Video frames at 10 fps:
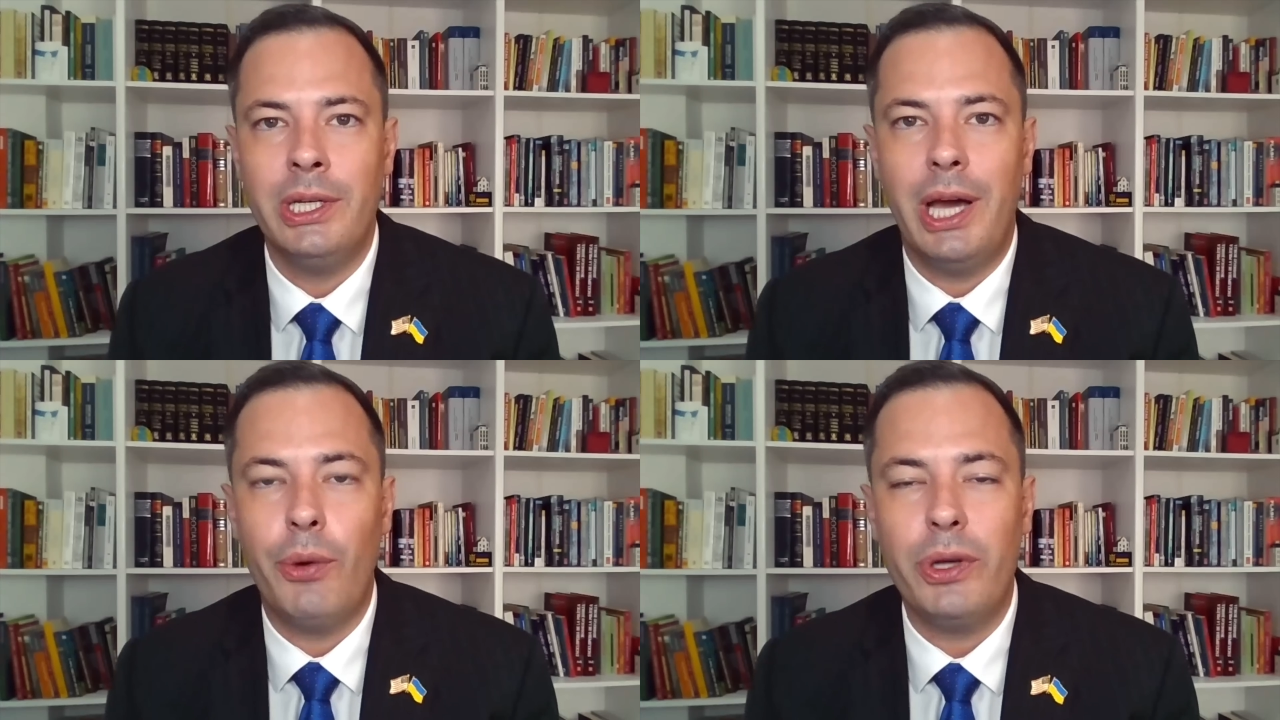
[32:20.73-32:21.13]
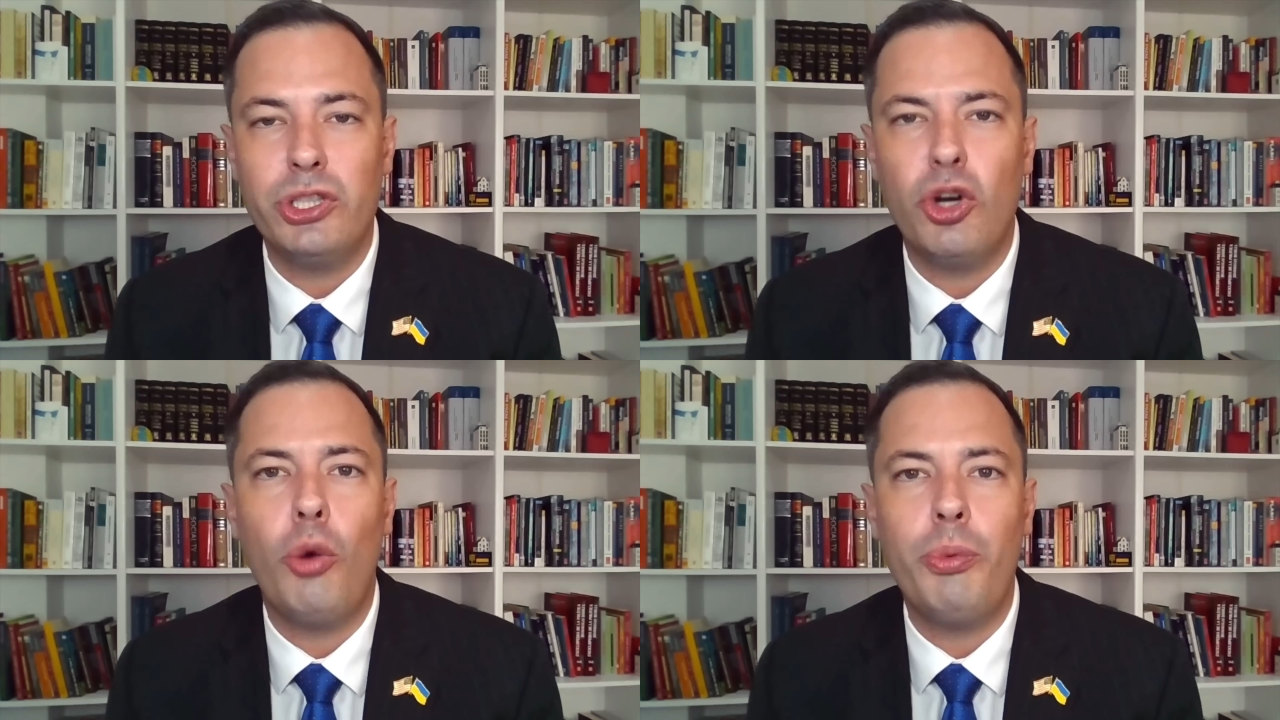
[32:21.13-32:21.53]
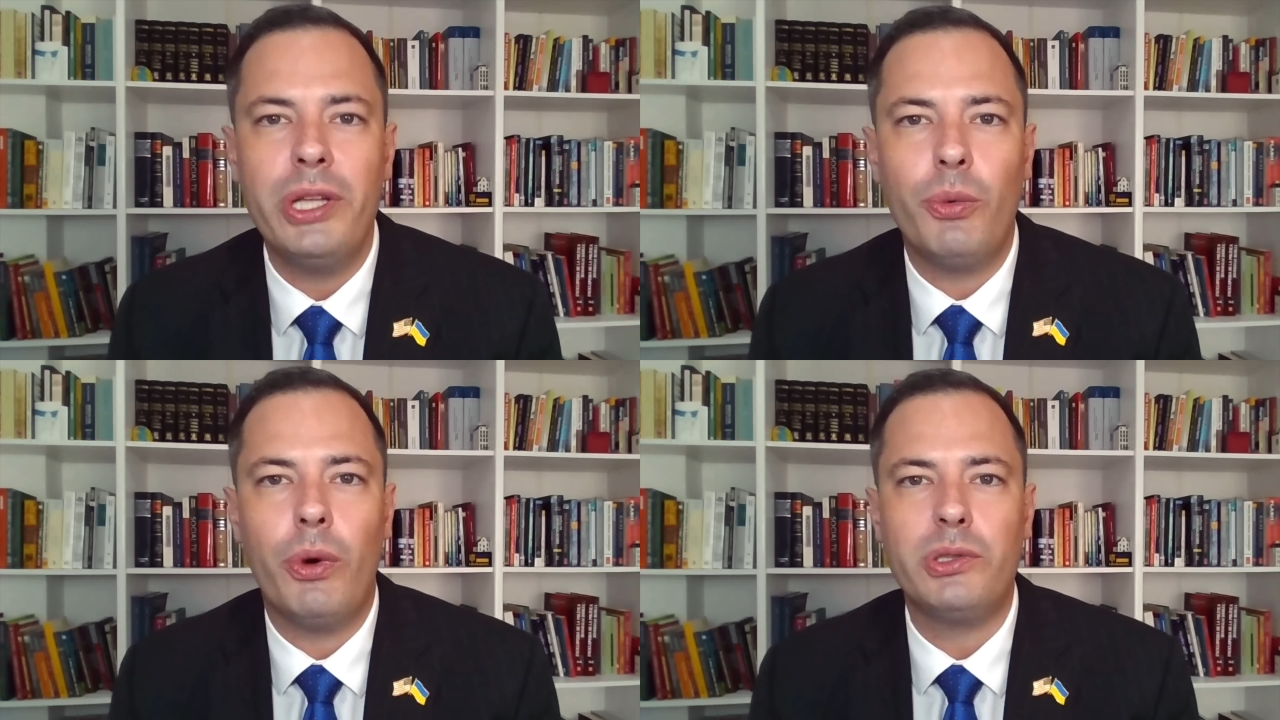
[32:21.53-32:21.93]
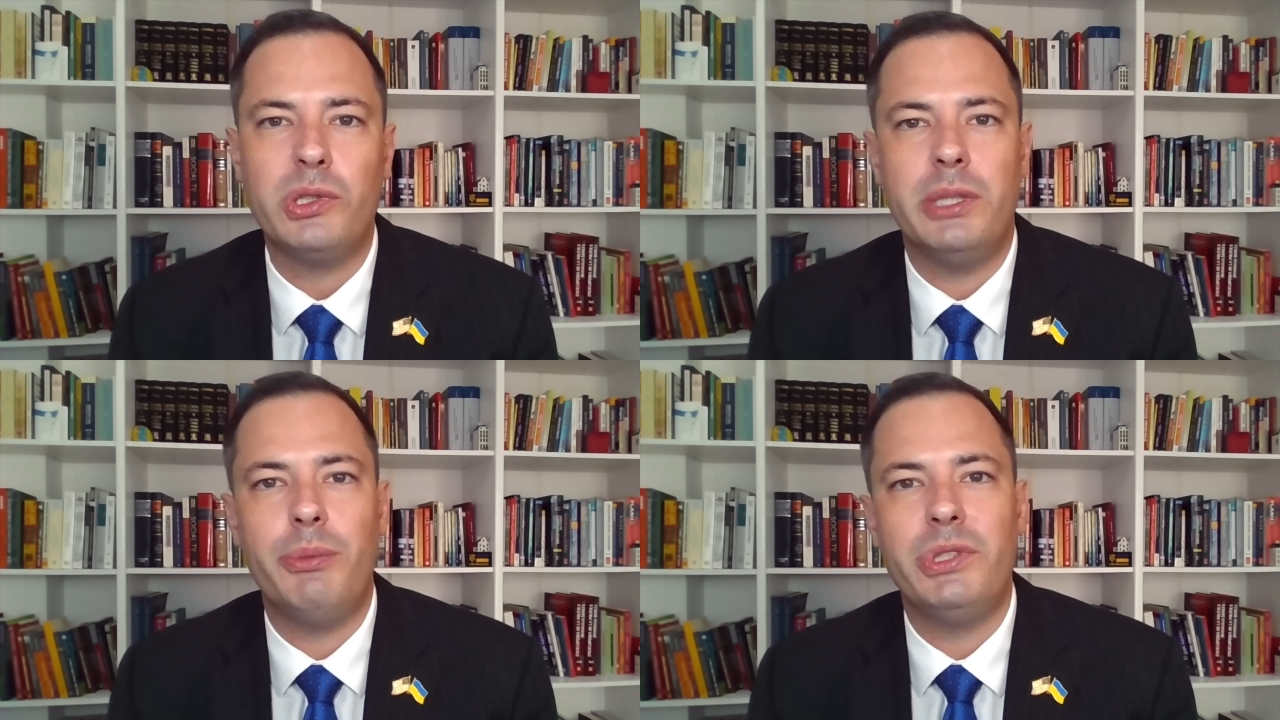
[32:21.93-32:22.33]
And Russia openly works
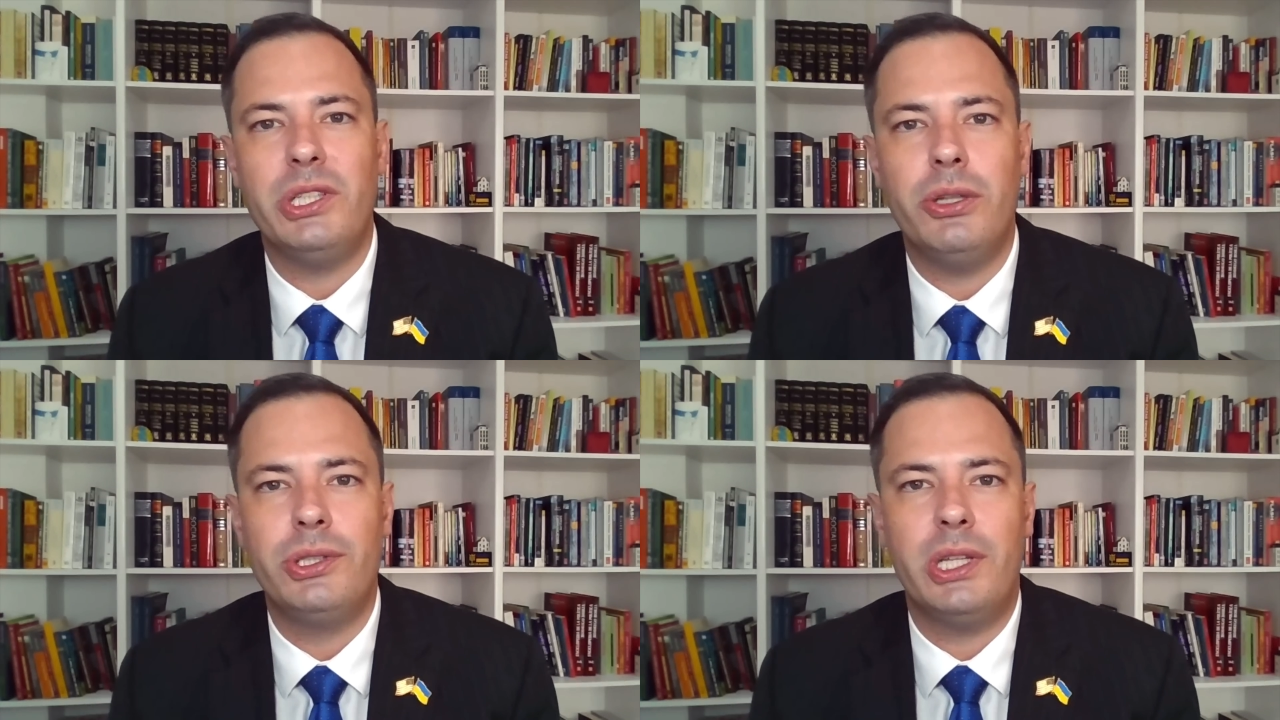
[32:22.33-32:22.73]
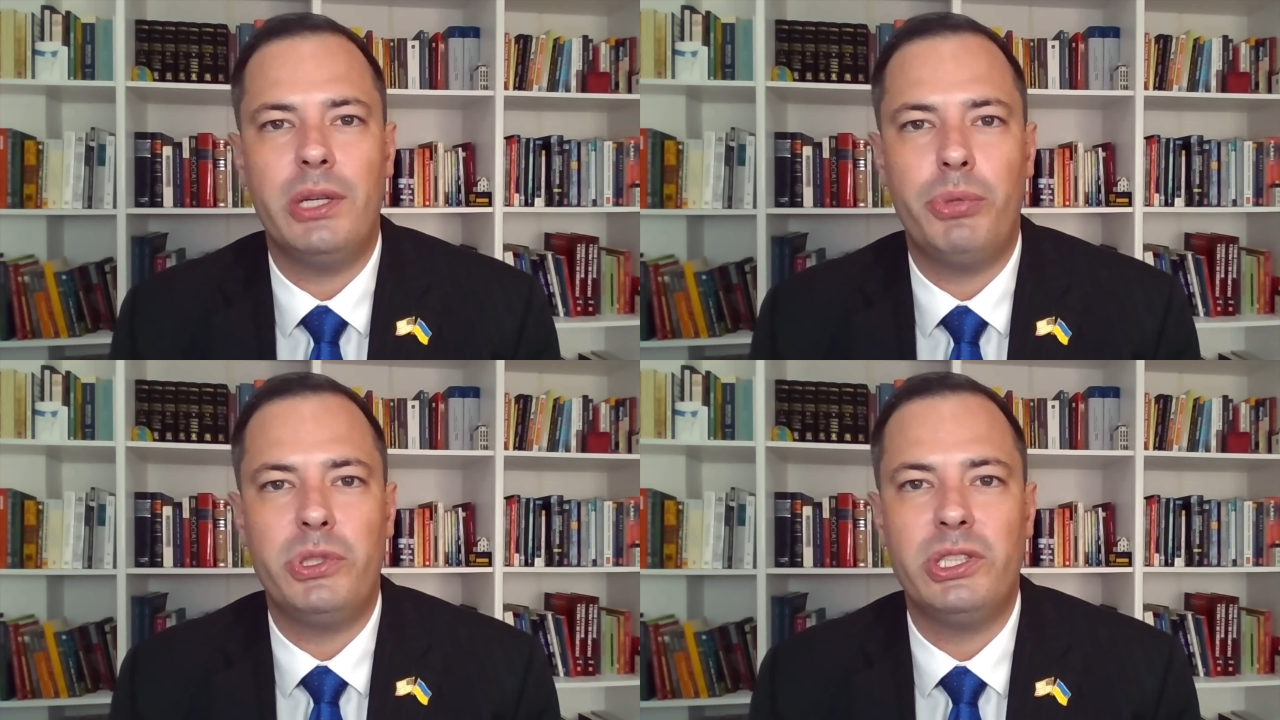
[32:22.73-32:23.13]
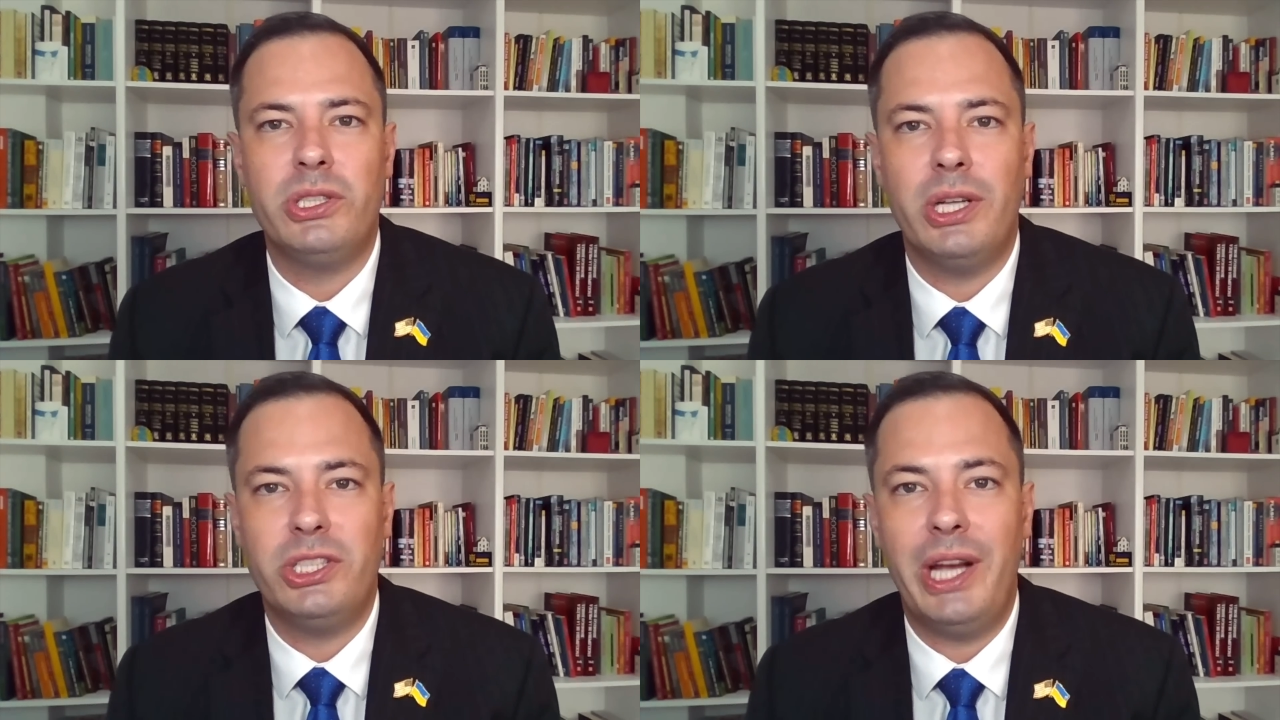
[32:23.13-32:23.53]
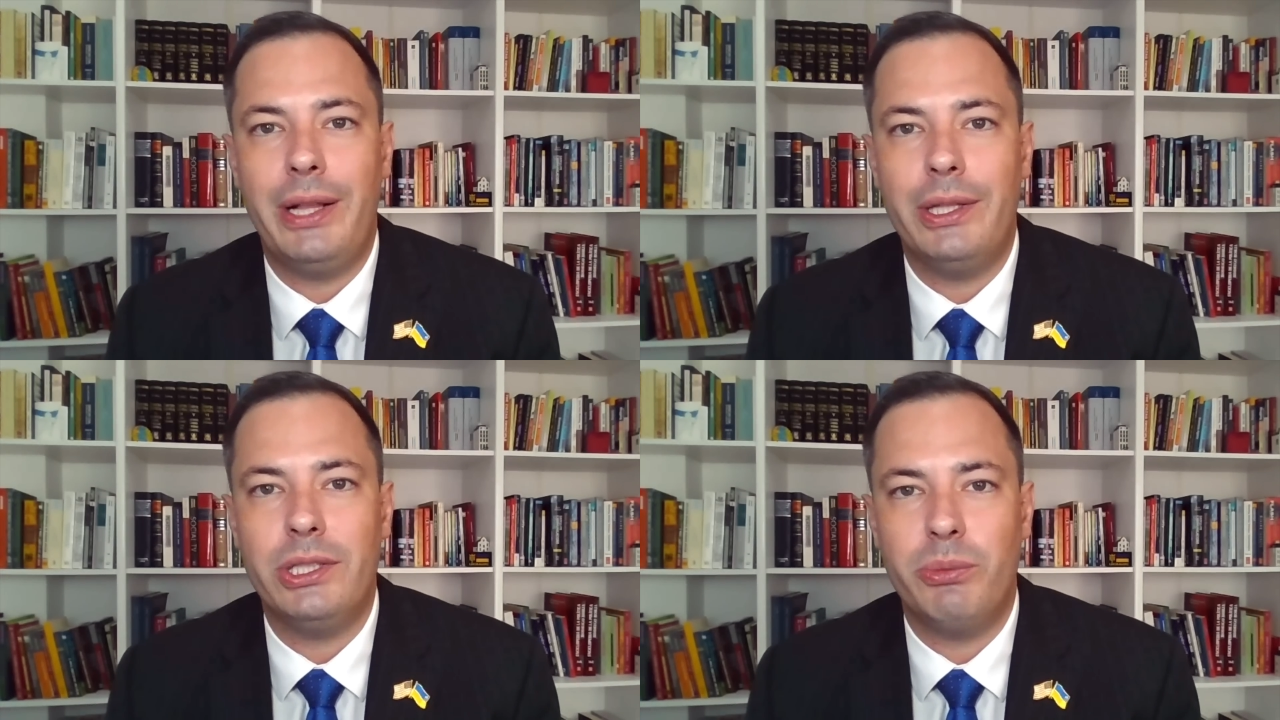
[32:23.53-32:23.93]
with them because it knows that it puts a challenge,